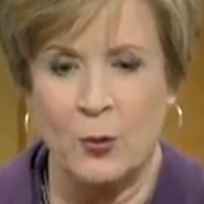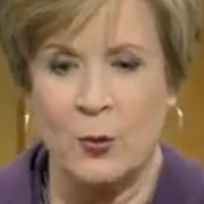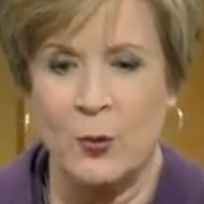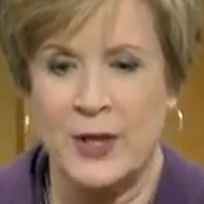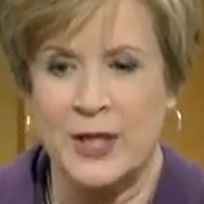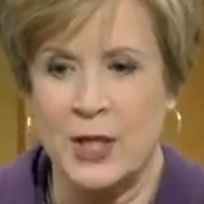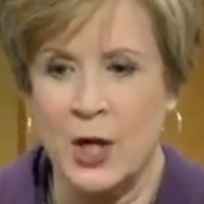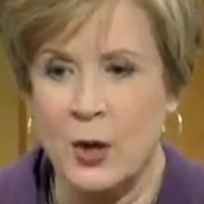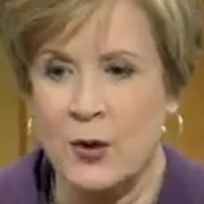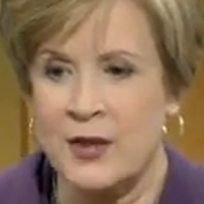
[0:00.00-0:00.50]

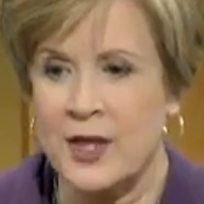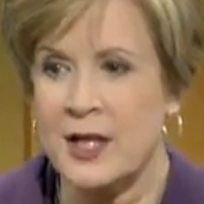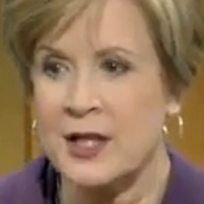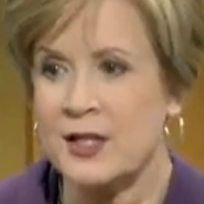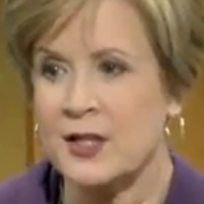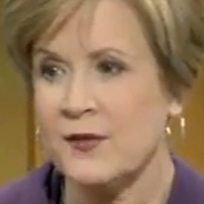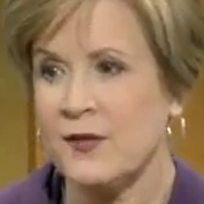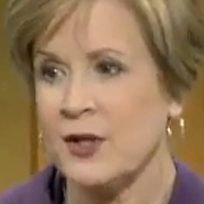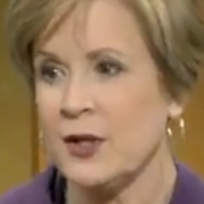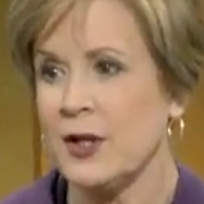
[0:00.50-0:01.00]
we know that
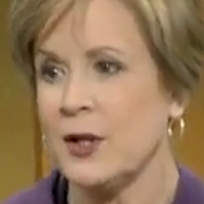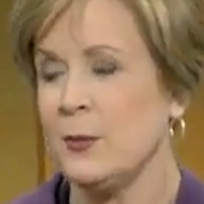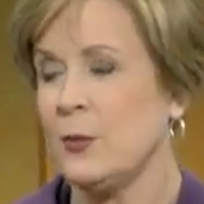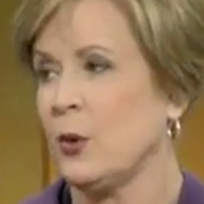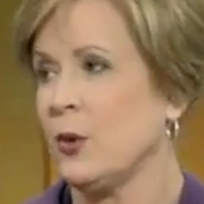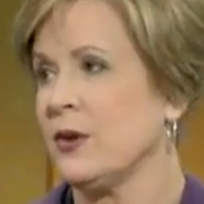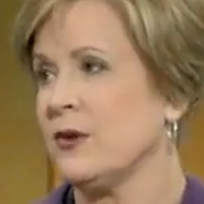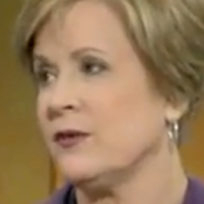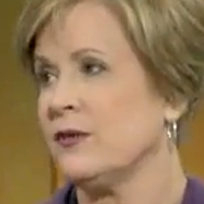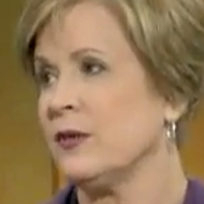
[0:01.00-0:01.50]
it's very
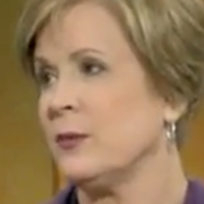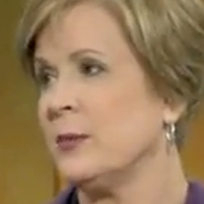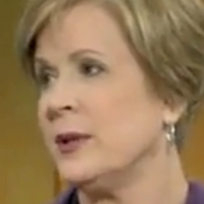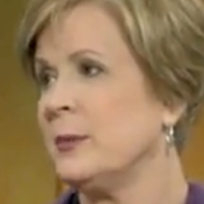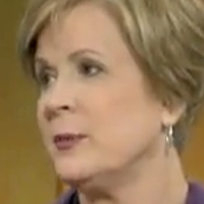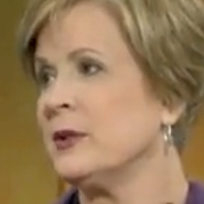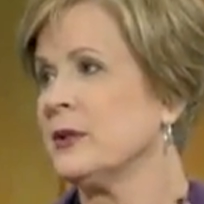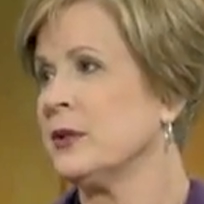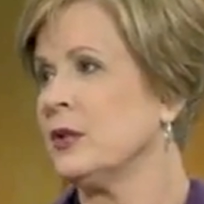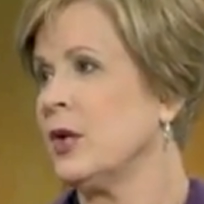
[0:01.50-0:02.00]
important for
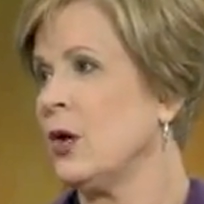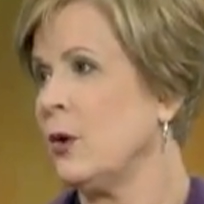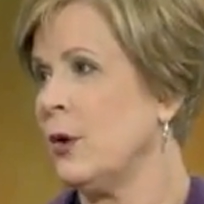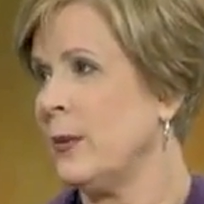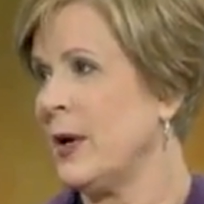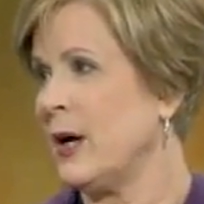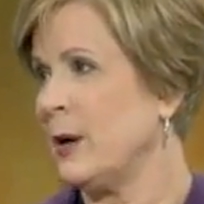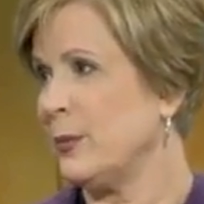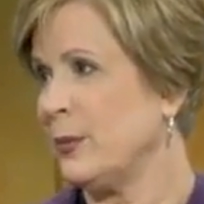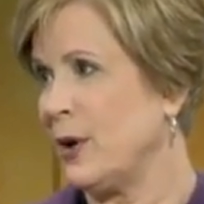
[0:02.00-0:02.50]
people to know
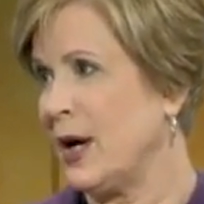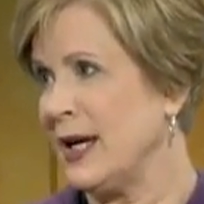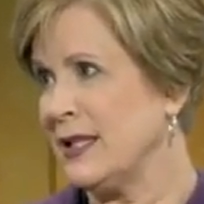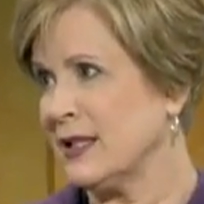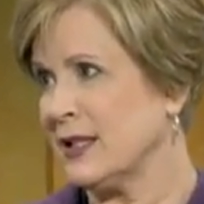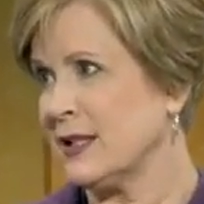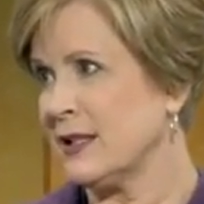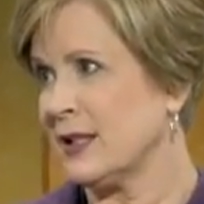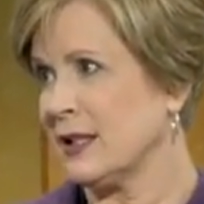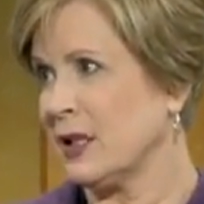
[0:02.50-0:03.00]
about
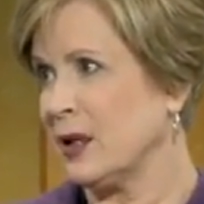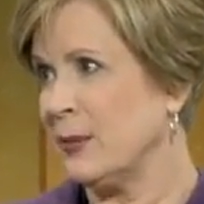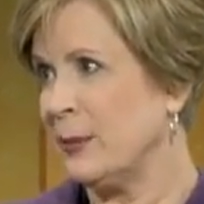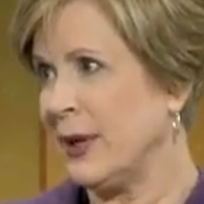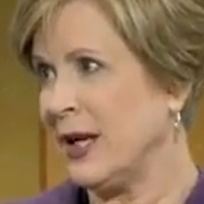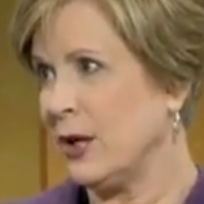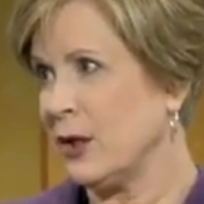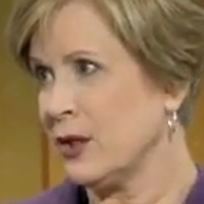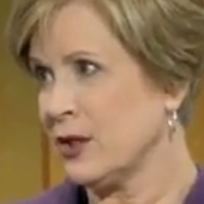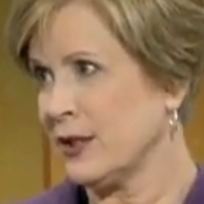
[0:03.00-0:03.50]
prices and
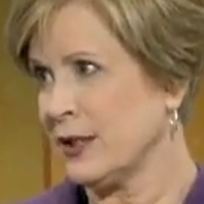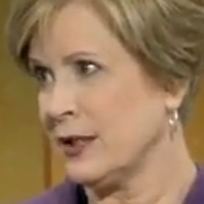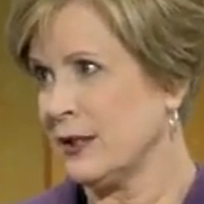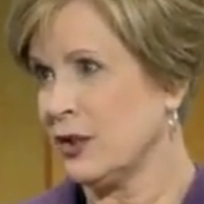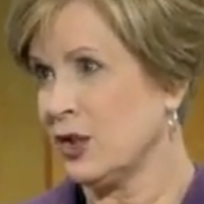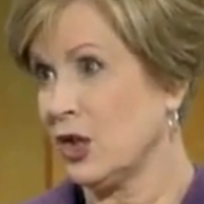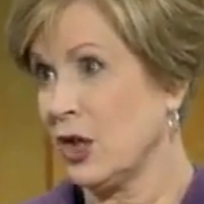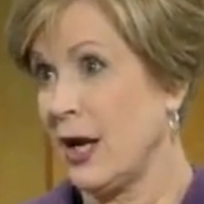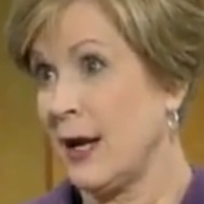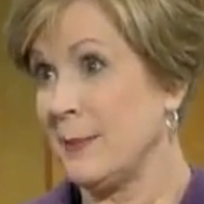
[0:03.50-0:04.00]
comparison
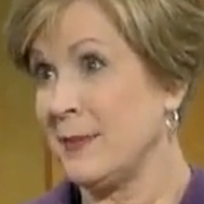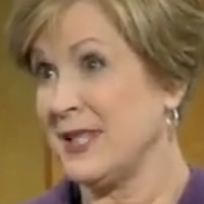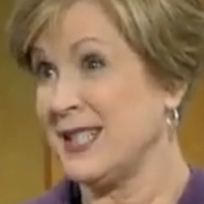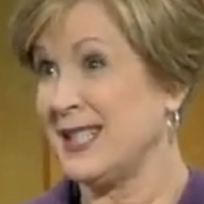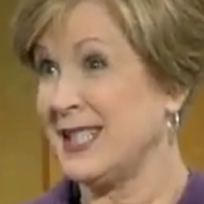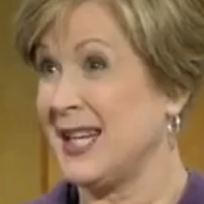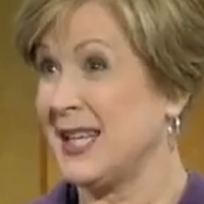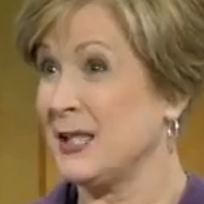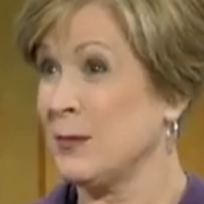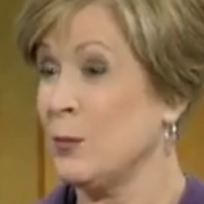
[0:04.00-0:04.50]
shop
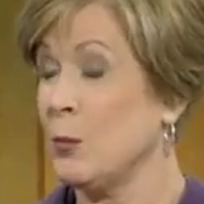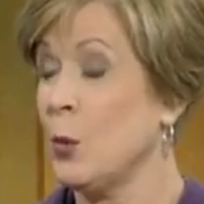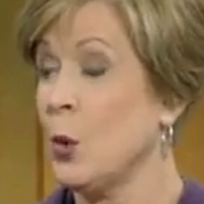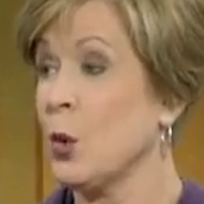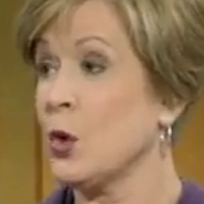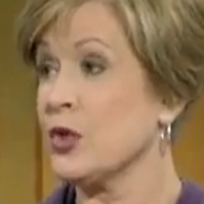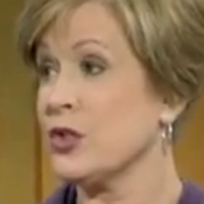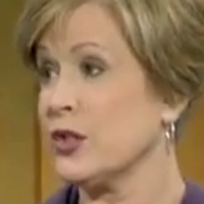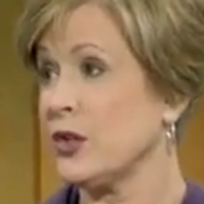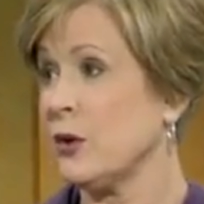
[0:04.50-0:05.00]
these days,
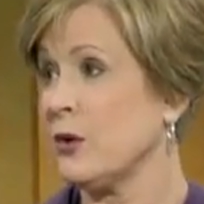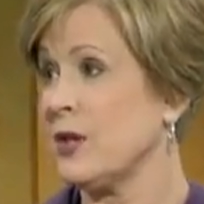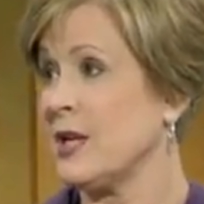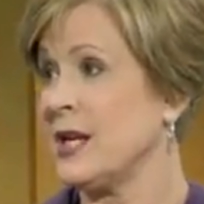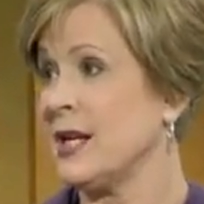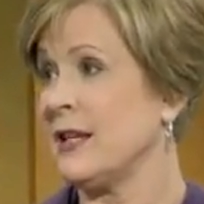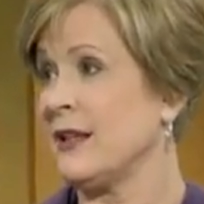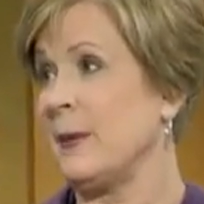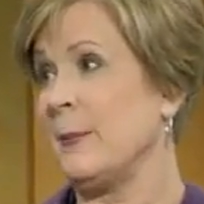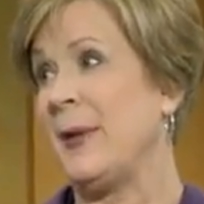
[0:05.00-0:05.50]
more so than
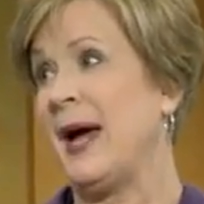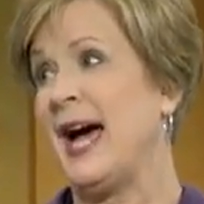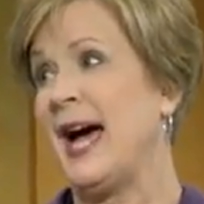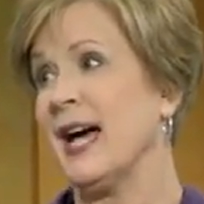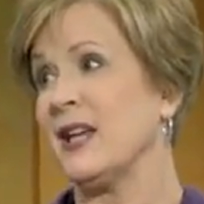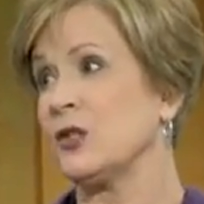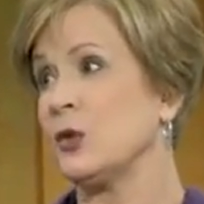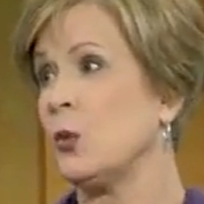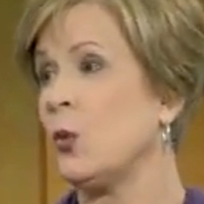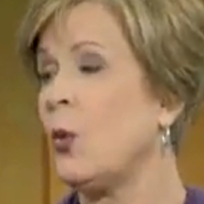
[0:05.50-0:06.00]
in the
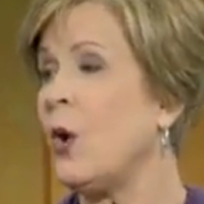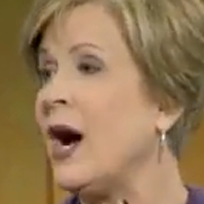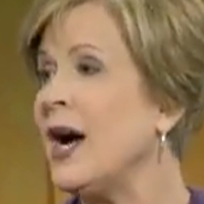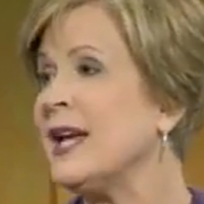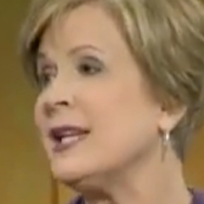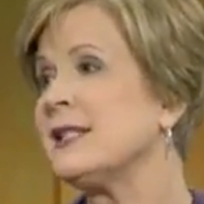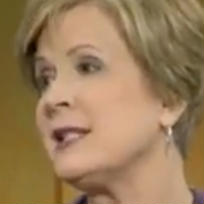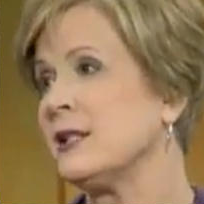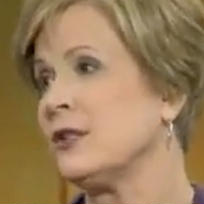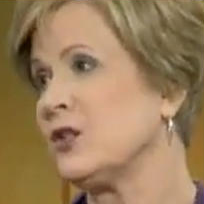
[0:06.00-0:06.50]
past.
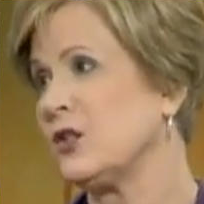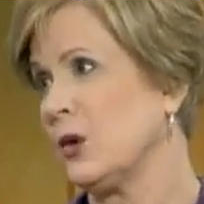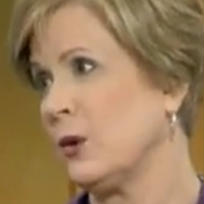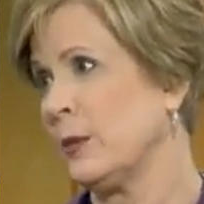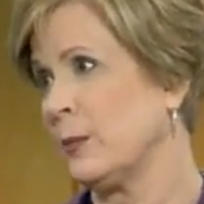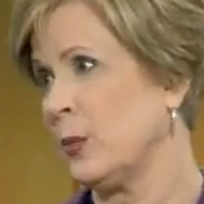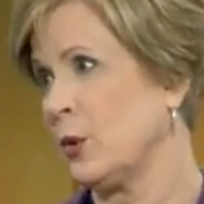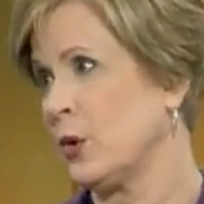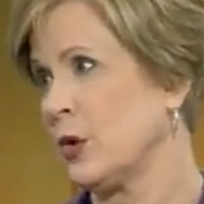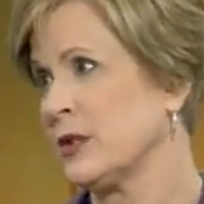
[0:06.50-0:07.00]
Why is it so
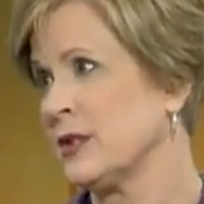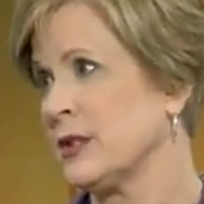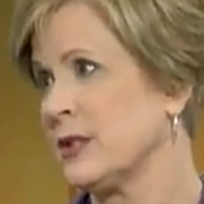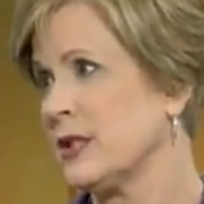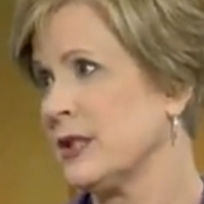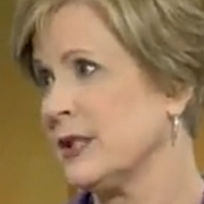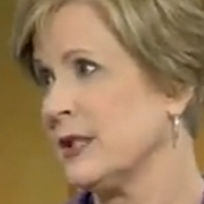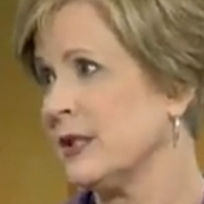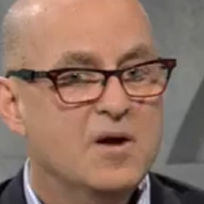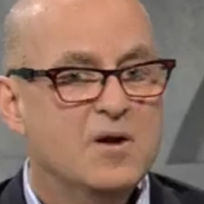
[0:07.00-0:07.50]
important?
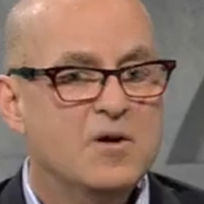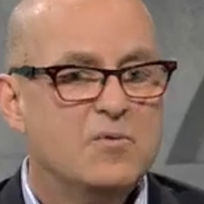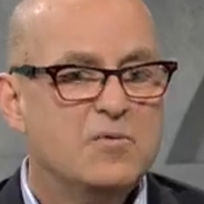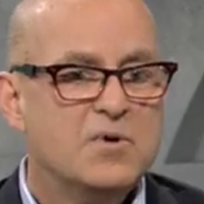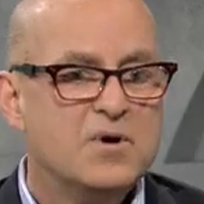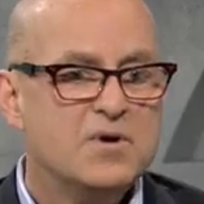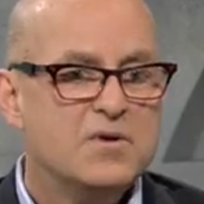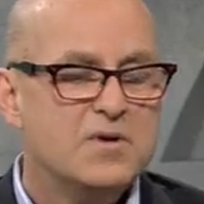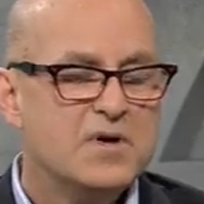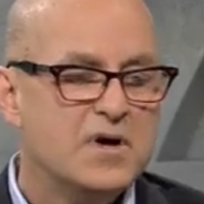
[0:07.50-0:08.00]

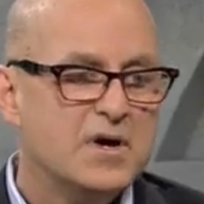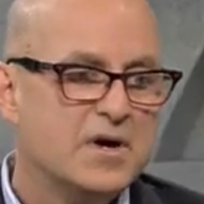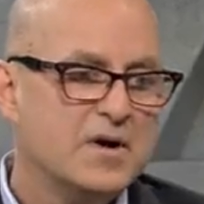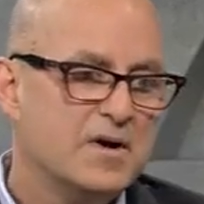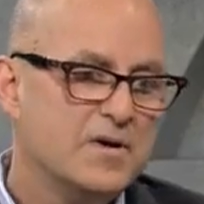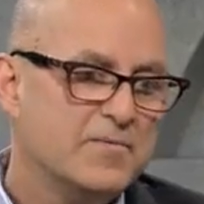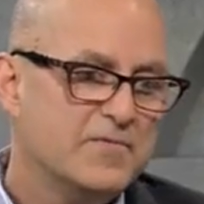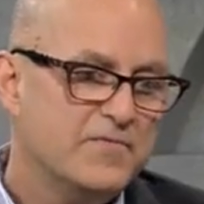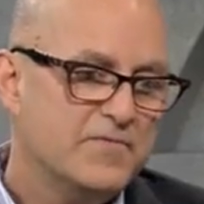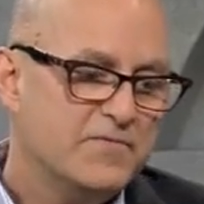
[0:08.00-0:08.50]

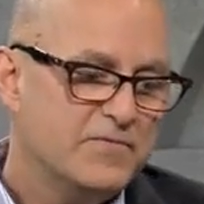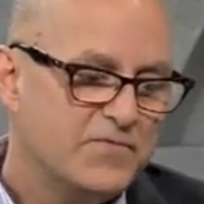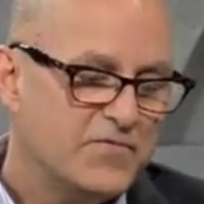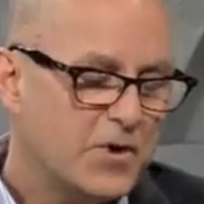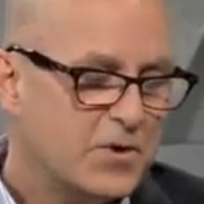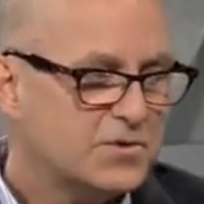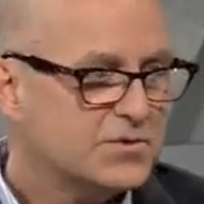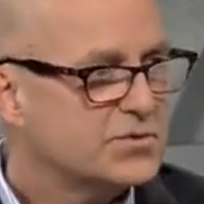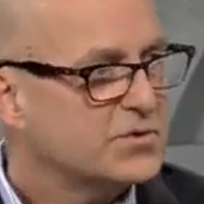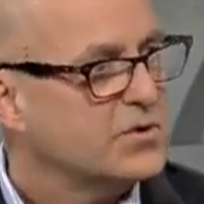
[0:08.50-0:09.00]
Well,
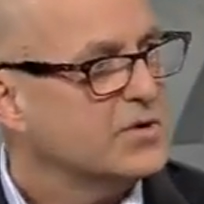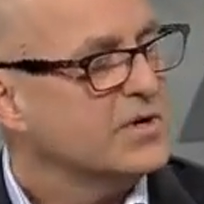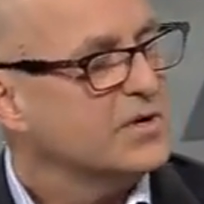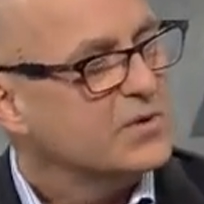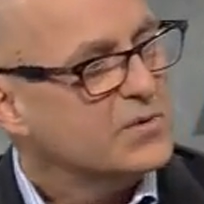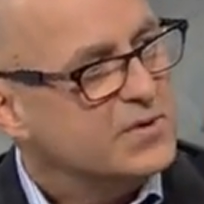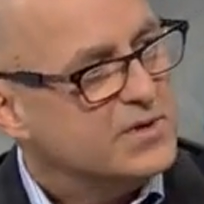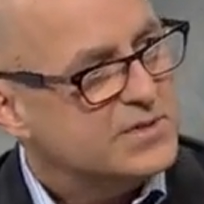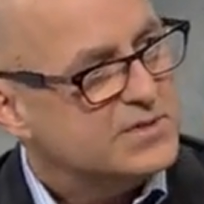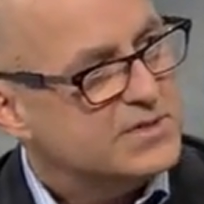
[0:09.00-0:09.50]
folks are
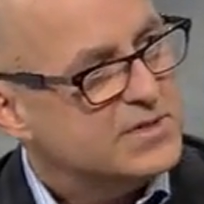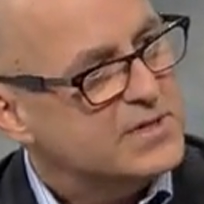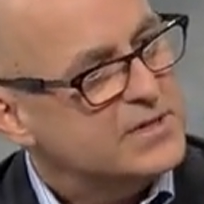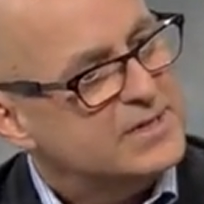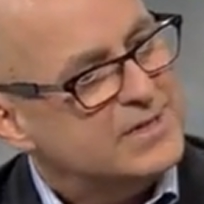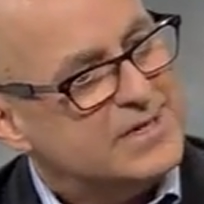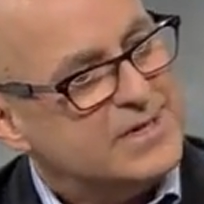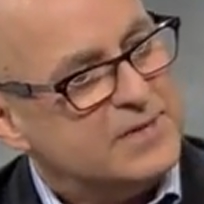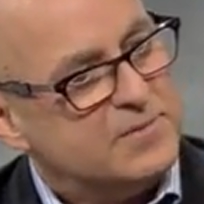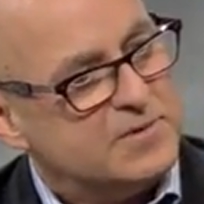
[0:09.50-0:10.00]

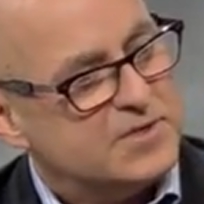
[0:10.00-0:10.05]
increasingly